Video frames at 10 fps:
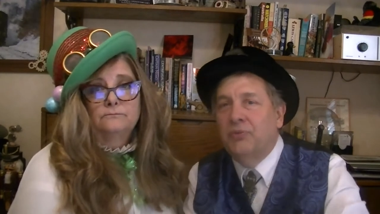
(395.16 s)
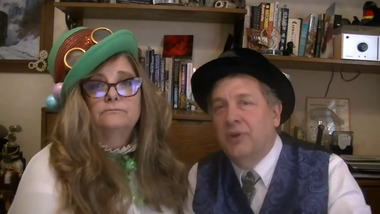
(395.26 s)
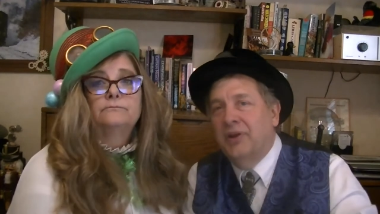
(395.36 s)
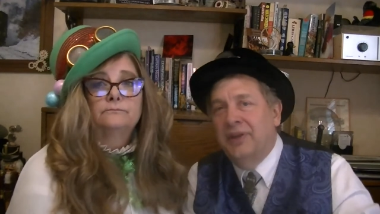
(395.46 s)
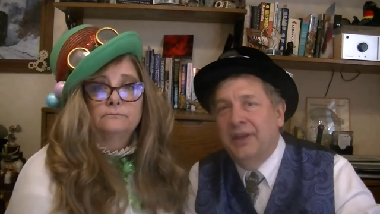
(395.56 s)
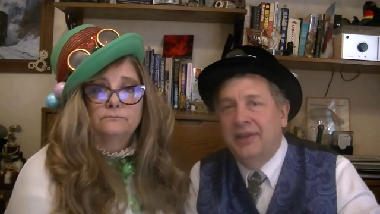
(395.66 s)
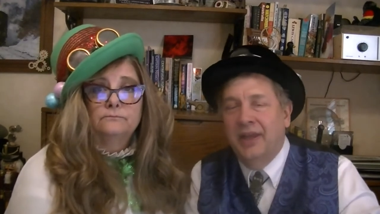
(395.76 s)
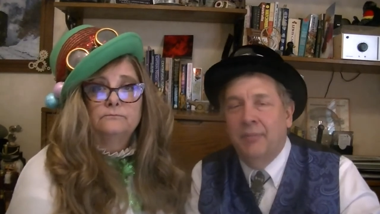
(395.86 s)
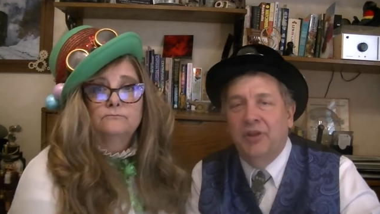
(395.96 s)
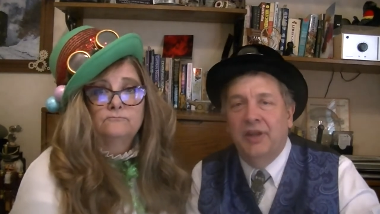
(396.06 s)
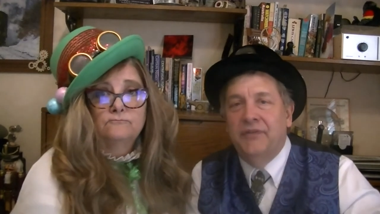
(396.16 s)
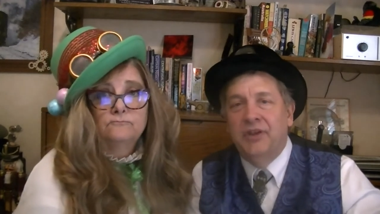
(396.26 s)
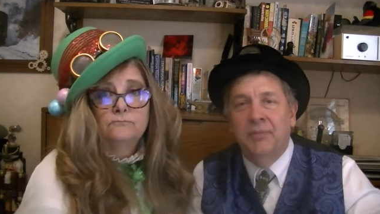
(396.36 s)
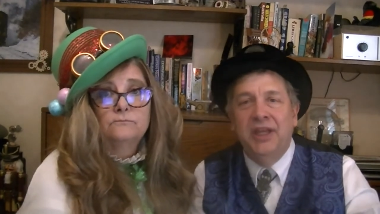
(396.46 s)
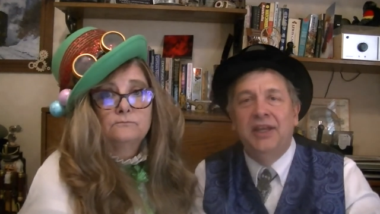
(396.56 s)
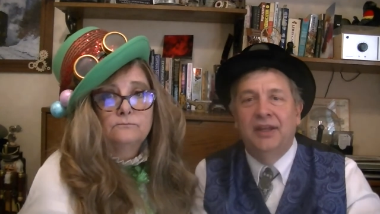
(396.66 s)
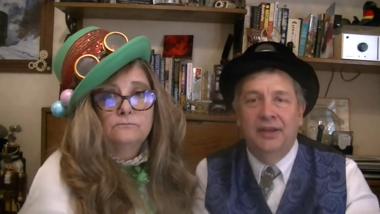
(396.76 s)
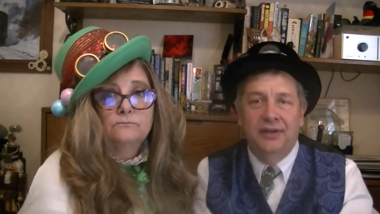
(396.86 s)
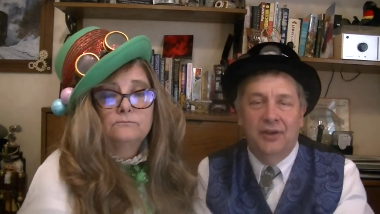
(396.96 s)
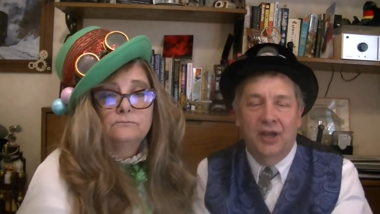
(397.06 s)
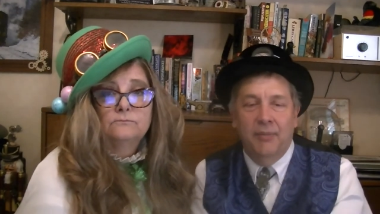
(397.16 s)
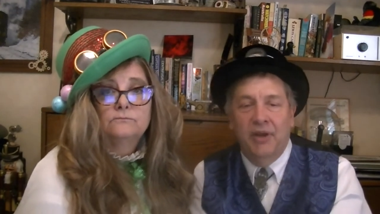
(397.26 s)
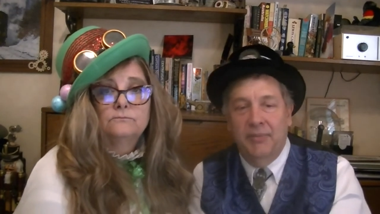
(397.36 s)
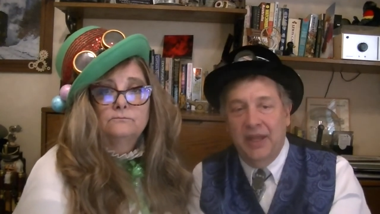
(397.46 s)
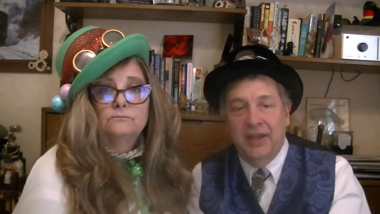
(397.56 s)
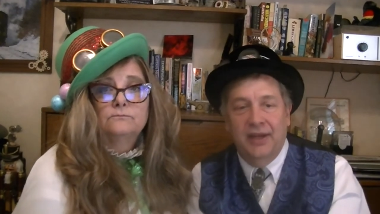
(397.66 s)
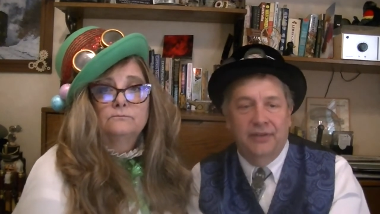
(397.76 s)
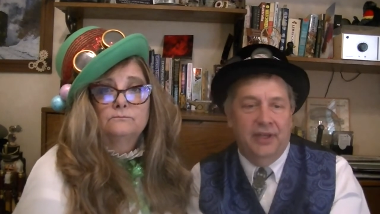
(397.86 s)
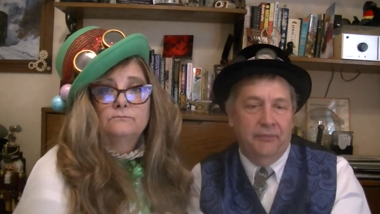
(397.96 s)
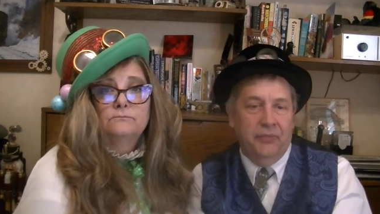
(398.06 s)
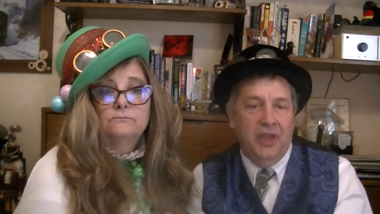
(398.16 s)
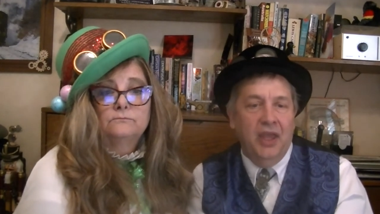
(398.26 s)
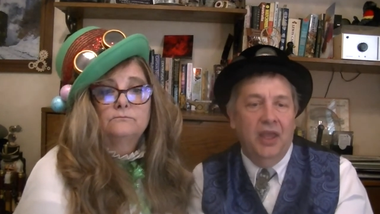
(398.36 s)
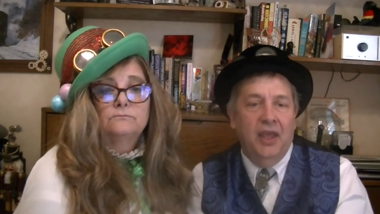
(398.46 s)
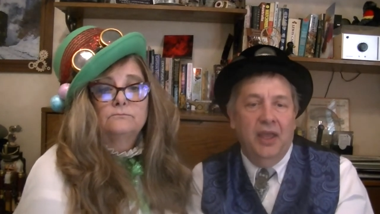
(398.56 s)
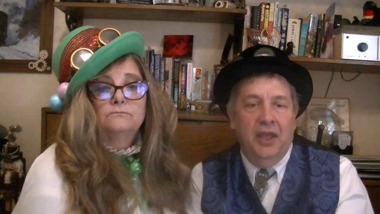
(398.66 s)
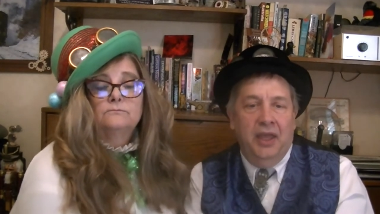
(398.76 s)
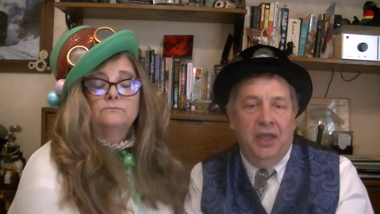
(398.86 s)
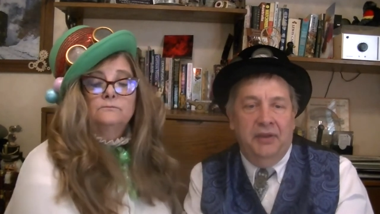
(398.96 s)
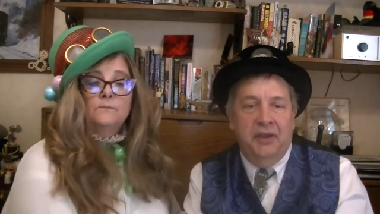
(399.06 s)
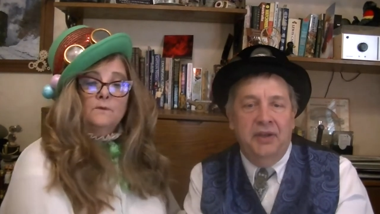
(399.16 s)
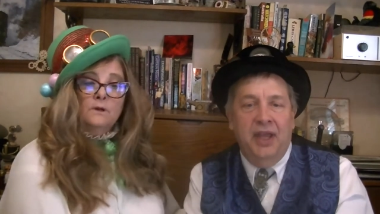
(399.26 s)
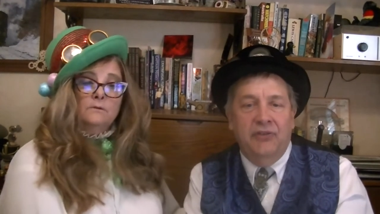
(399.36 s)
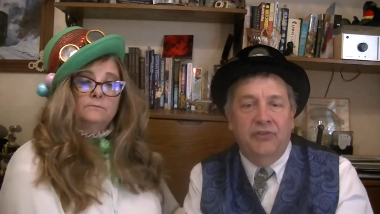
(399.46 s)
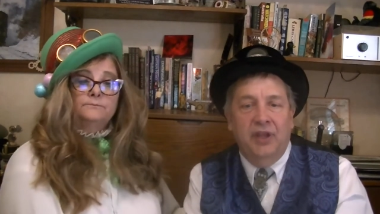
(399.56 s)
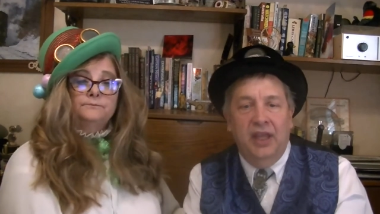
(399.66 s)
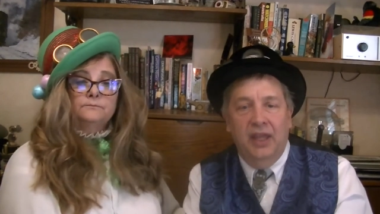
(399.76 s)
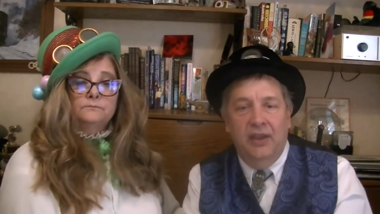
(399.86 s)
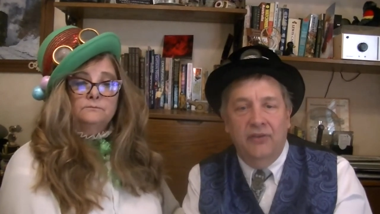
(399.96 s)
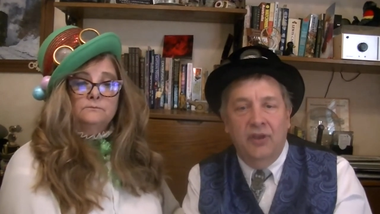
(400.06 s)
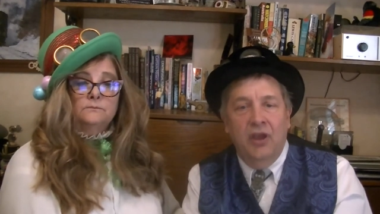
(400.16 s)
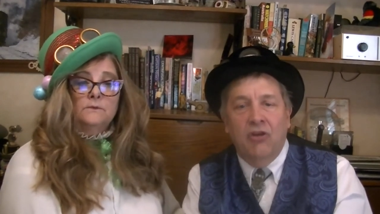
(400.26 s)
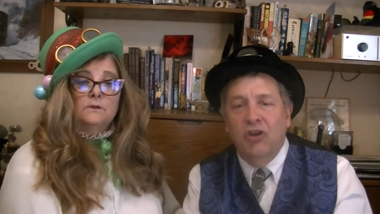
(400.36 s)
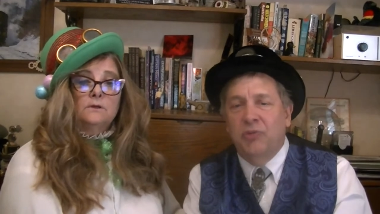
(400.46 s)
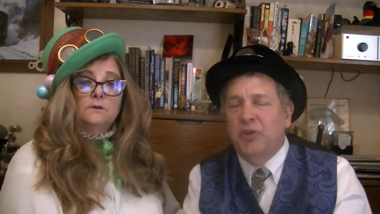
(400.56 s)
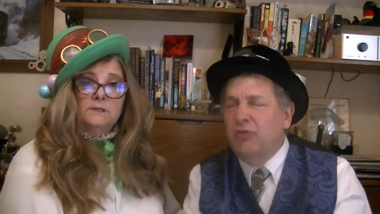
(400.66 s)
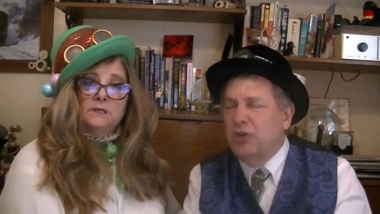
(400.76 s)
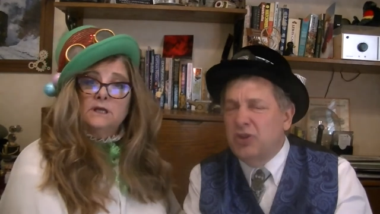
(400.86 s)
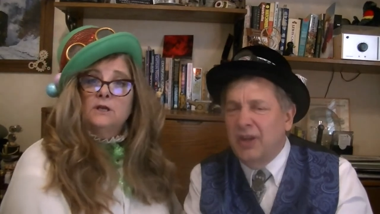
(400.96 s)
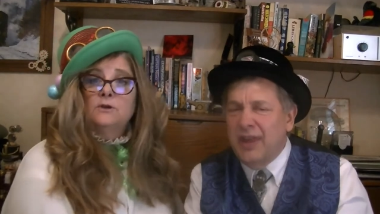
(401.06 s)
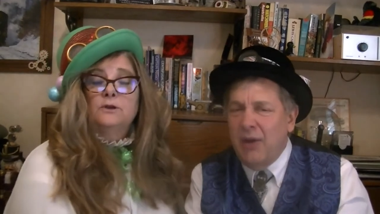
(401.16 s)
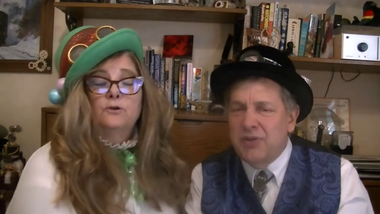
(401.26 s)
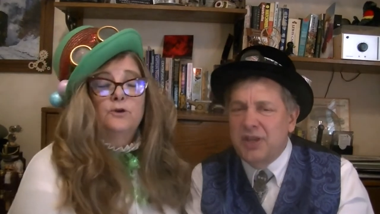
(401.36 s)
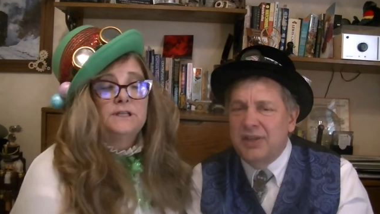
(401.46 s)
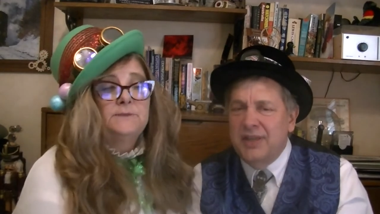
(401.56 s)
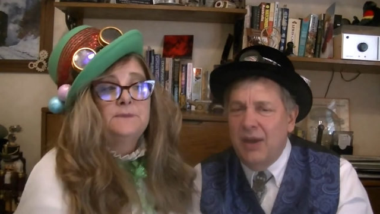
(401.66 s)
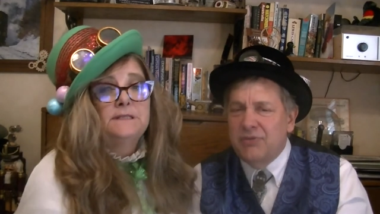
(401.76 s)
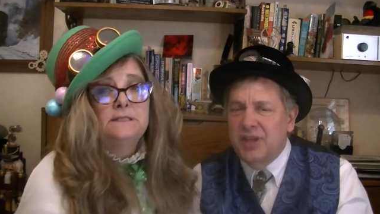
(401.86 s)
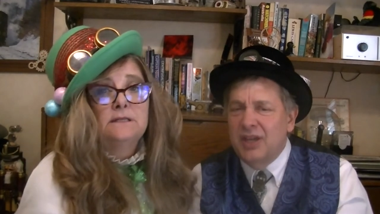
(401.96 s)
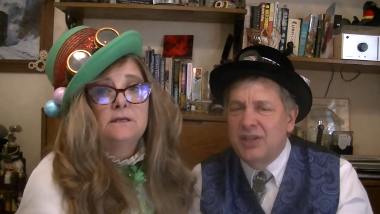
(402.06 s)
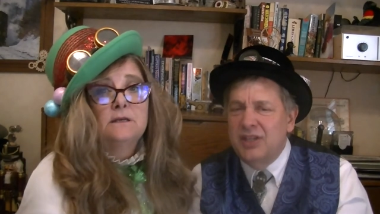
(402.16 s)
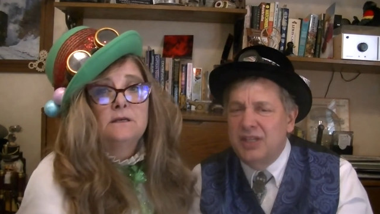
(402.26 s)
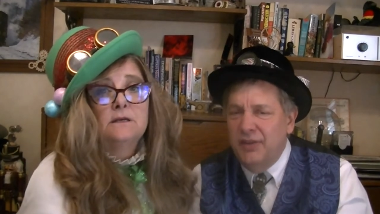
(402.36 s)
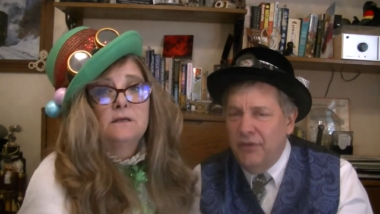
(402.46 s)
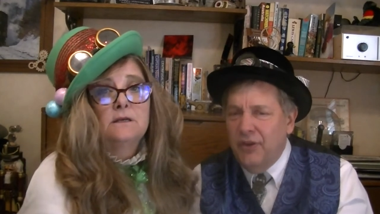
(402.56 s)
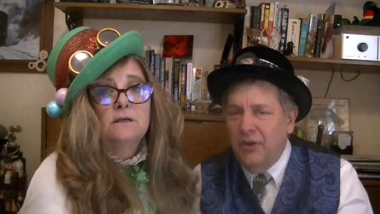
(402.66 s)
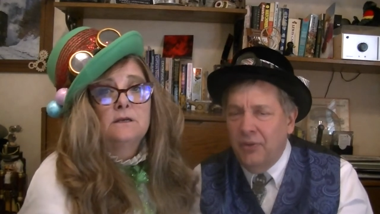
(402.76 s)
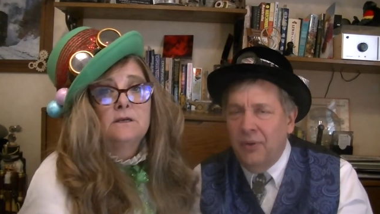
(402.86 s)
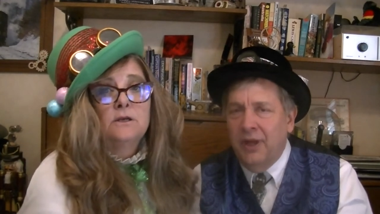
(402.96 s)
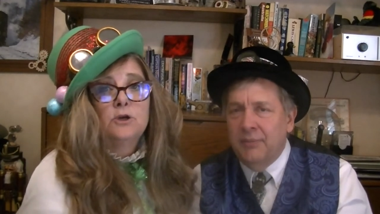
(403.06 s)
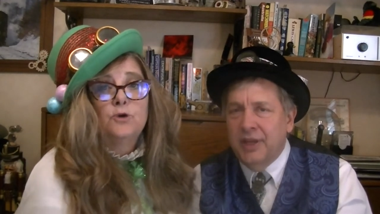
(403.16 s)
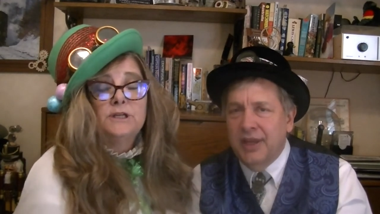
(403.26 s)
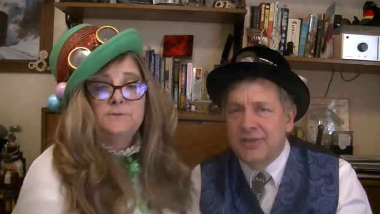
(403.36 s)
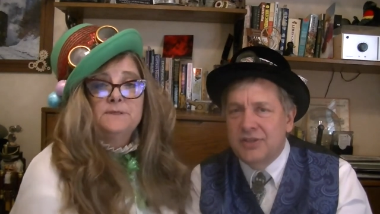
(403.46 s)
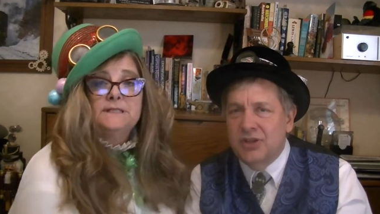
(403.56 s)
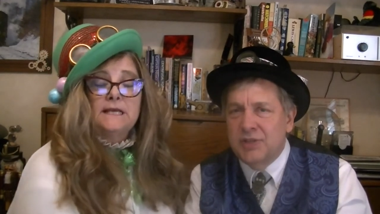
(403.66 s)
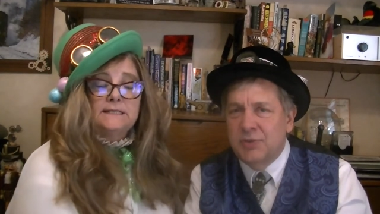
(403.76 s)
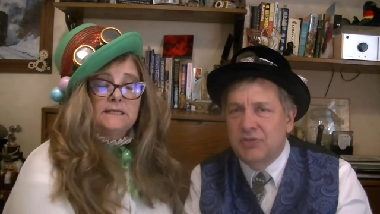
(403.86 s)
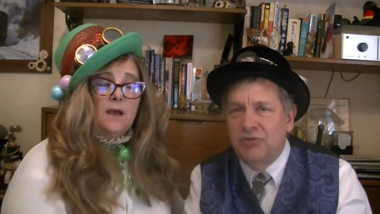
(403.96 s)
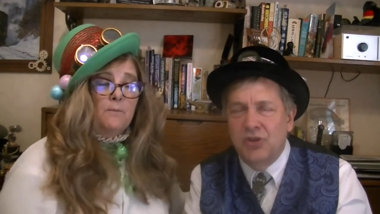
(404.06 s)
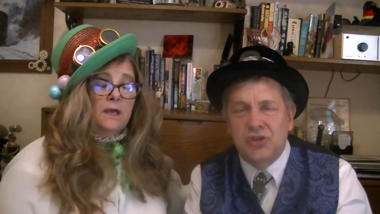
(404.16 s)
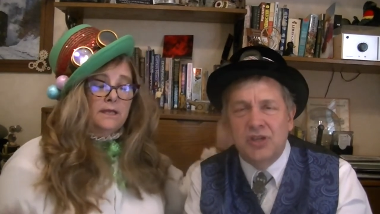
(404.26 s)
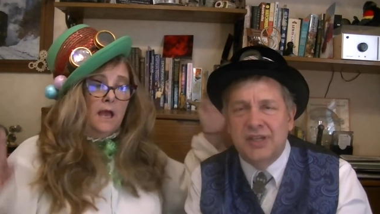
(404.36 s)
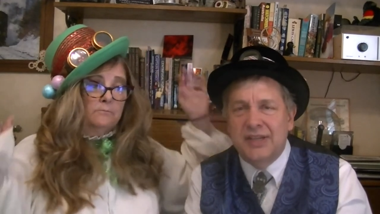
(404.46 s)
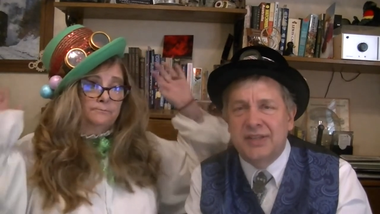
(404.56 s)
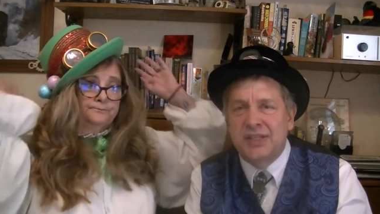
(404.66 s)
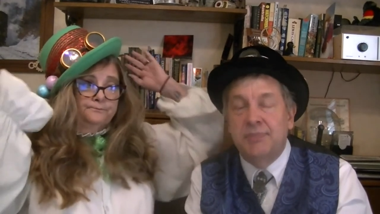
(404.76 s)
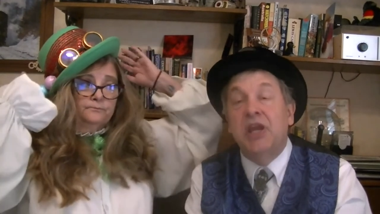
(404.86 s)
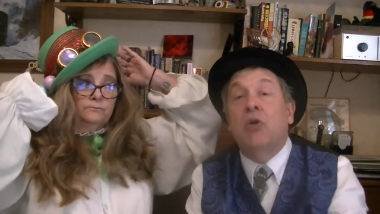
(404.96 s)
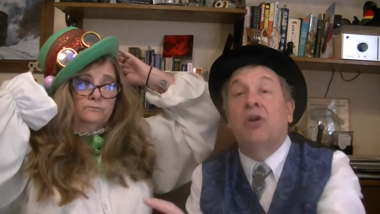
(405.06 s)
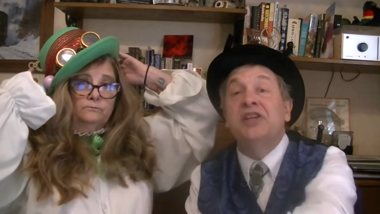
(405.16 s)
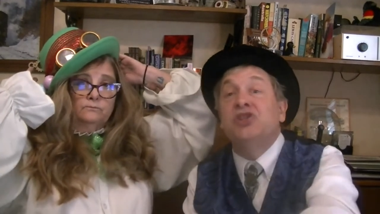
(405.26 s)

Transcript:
Speaker 1: where mm -hmm. they mm-hmm. take a beloved comedian and talk about him, that kind of thing. The next is Christmas Future. Now that was a, that was a difficult one because Christmas, Christmas Future doesn't speak, or at least